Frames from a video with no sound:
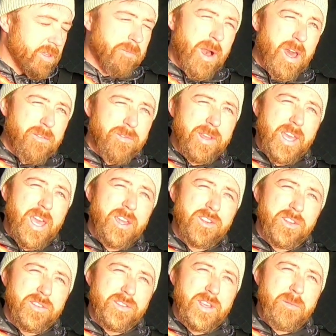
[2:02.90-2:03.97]
the
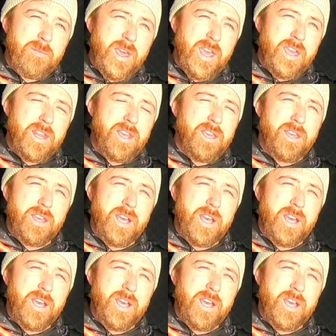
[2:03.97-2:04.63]
modifications I made